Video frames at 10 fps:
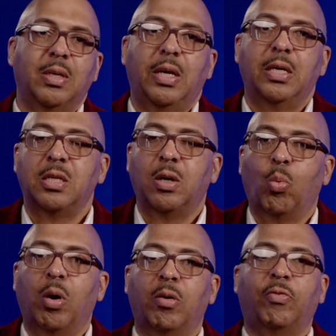Isn't it
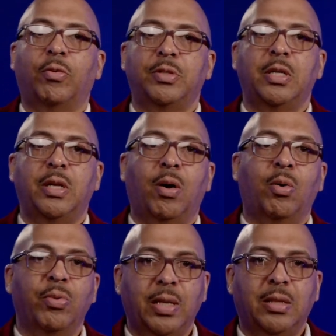wonderful to
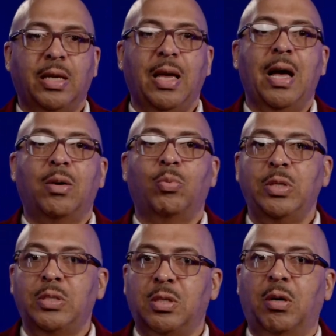know that the God
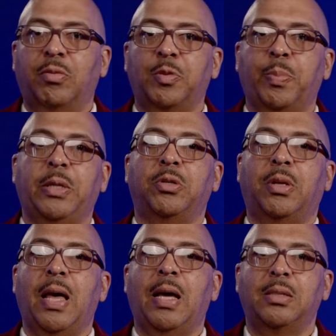we serve
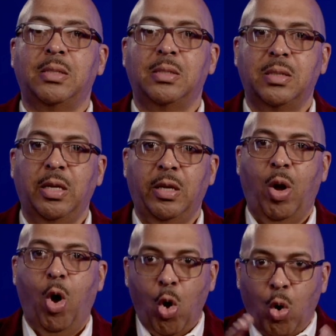specializes in
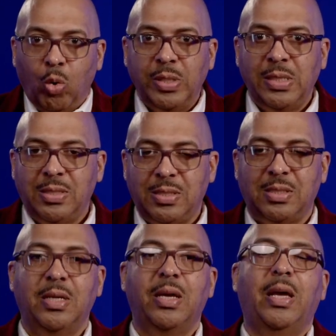
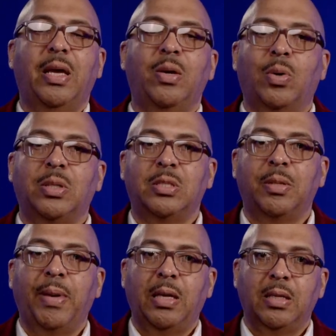wholeness? He wants to
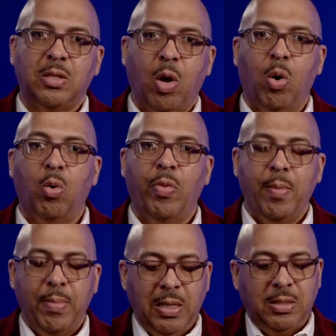make us whole.
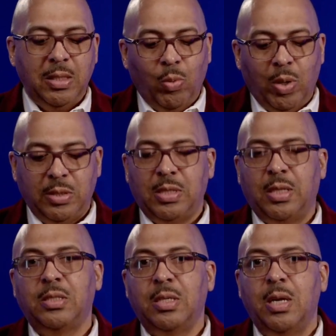That means he wants
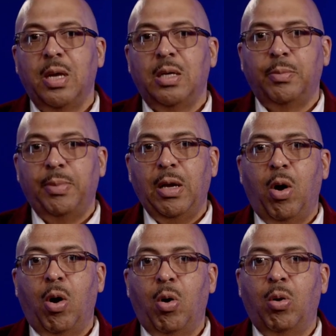us to be
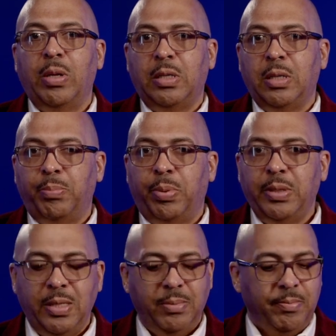whole and
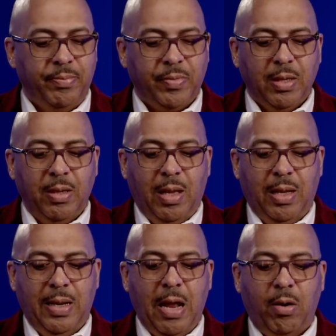complete,
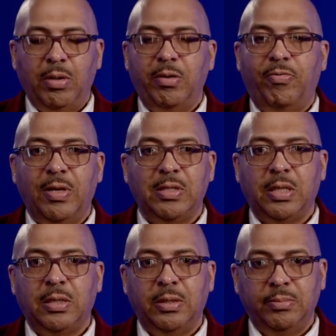not only
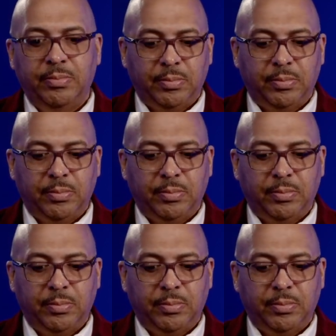physically,